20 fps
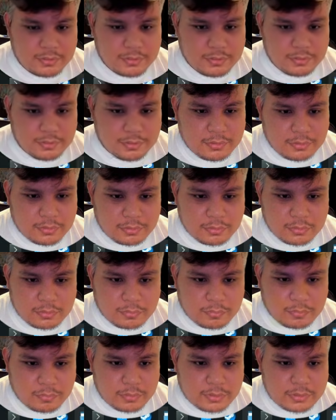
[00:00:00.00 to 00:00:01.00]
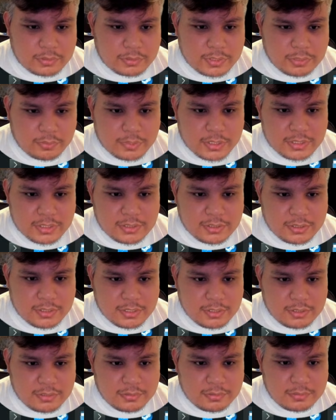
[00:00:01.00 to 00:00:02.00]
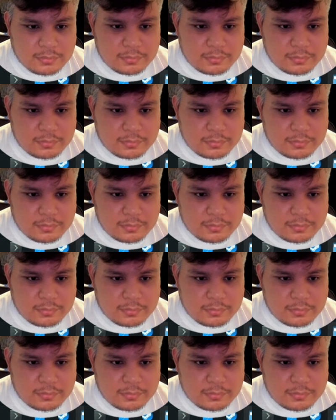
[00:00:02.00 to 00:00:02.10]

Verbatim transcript: I'm gonna try to exit it.